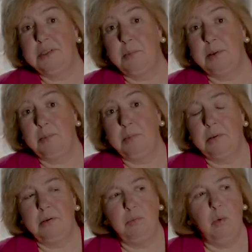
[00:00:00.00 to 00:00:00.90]
to
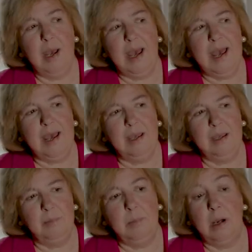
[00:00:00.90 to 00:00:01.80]
pinpoint where
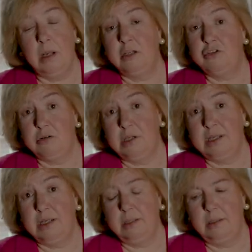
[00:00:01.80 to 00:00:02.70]
in my tree